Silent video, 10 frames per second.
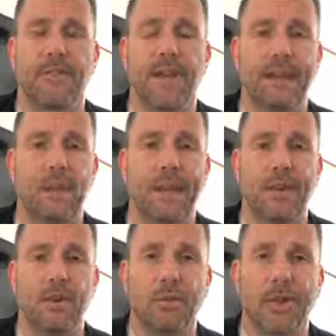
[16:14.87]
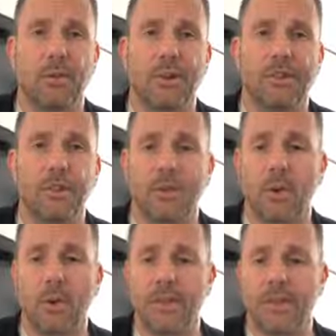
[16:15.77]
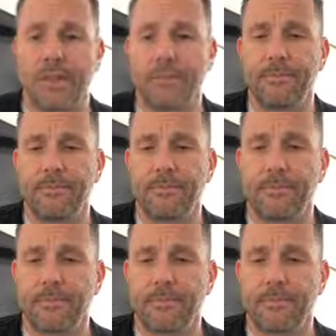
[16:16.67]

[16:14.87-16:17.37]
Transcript: In fact, you answered my question with a question.